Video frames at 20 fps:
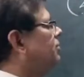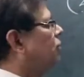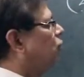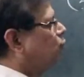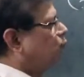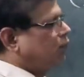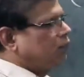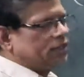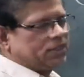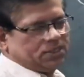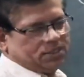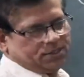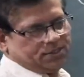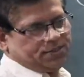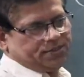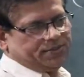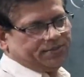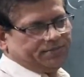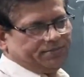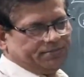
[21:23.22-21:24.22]

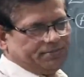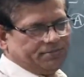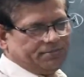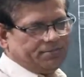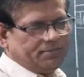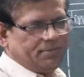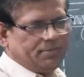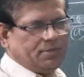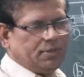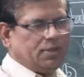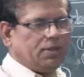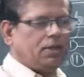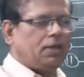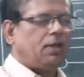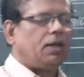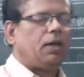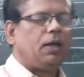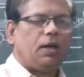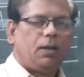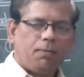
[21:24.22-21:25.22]
First
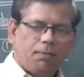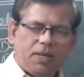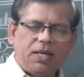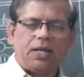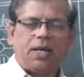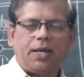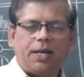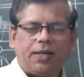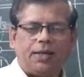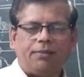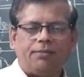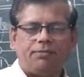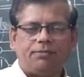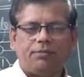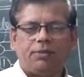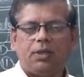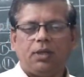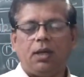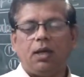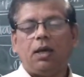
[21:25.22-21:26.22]
main heading,
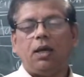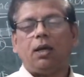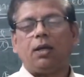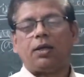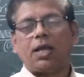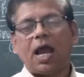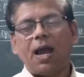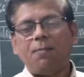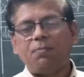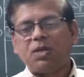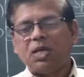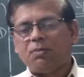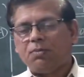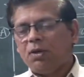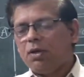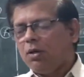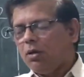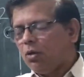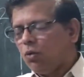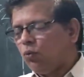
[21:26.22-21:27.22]

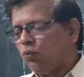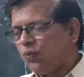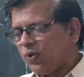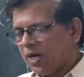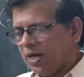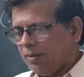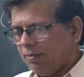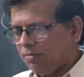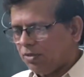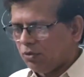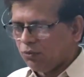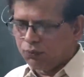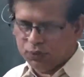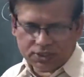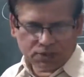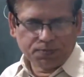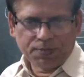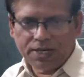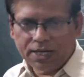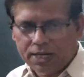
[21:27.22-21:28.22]
timetable framed.
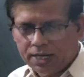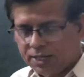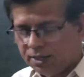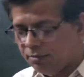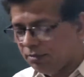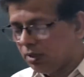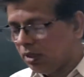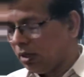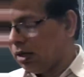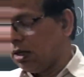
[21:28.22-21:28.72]
First main heading.